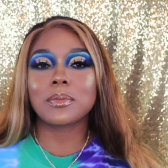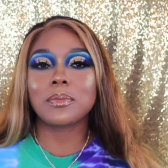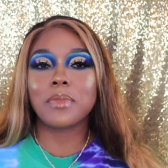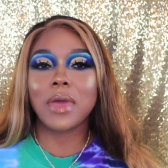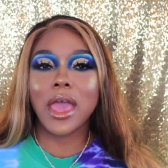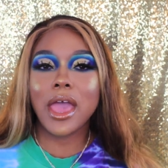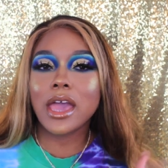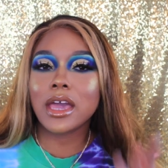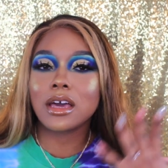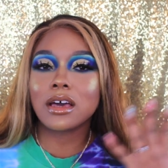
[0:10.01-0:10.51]

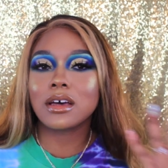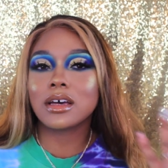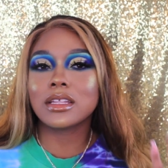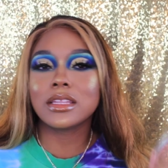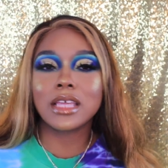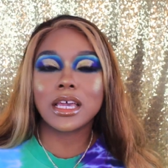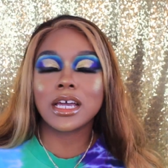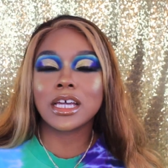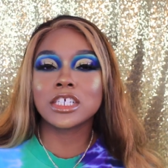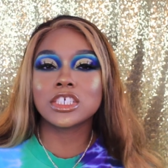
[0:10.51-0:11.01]
pack on
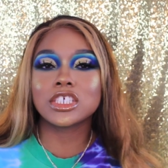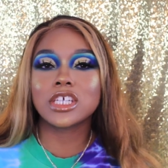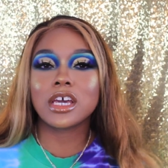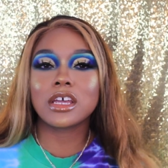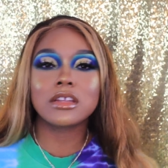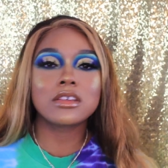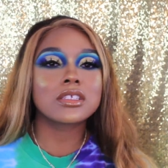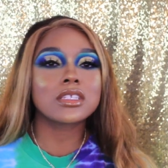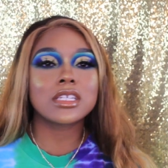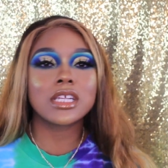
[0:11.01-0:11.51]
the
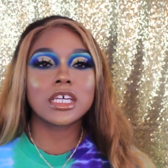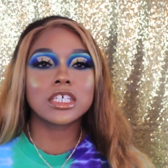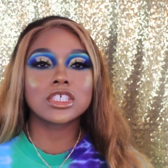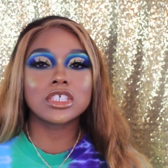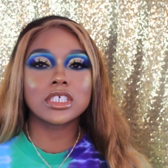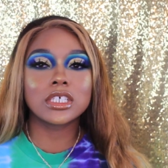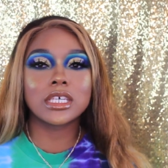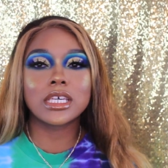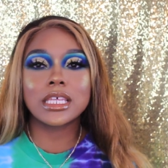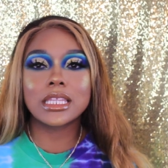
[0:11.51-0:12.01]
eyeshadows and
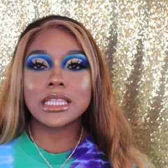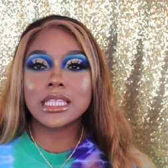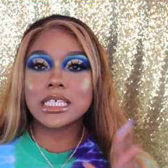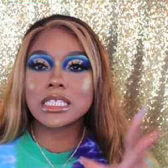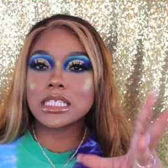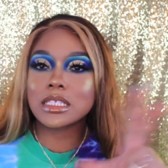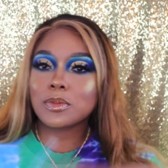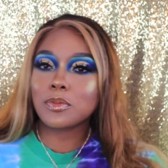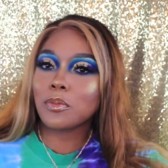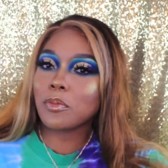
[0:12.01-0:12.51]
actually get
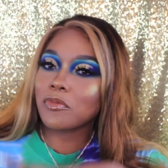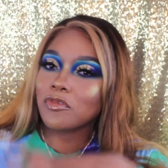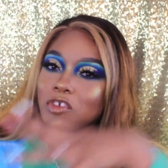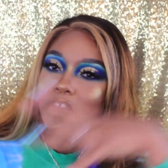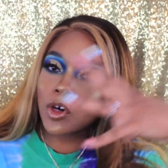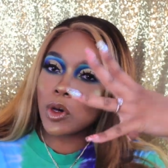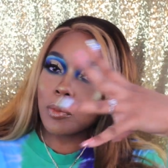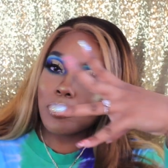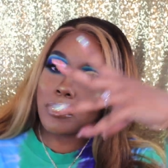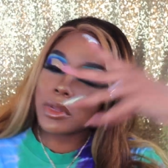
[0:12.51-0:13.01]
this
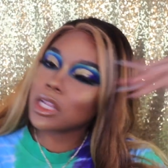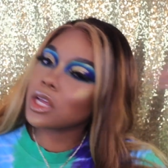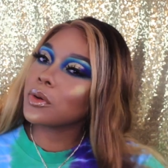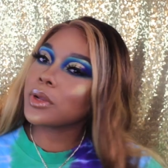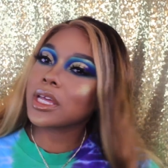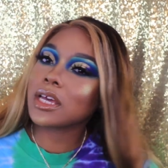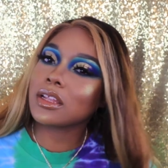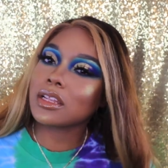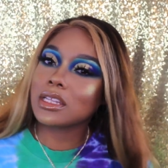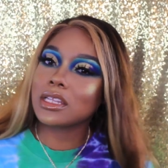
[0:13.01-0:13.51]
full blown
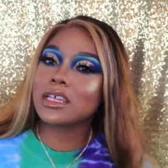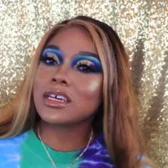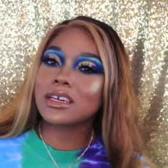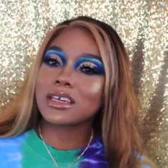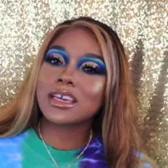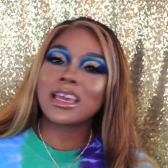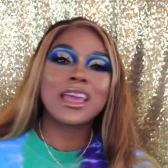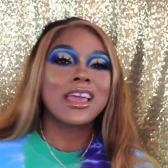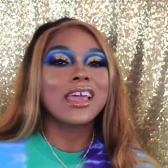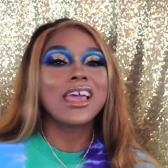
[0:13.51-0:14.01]
out look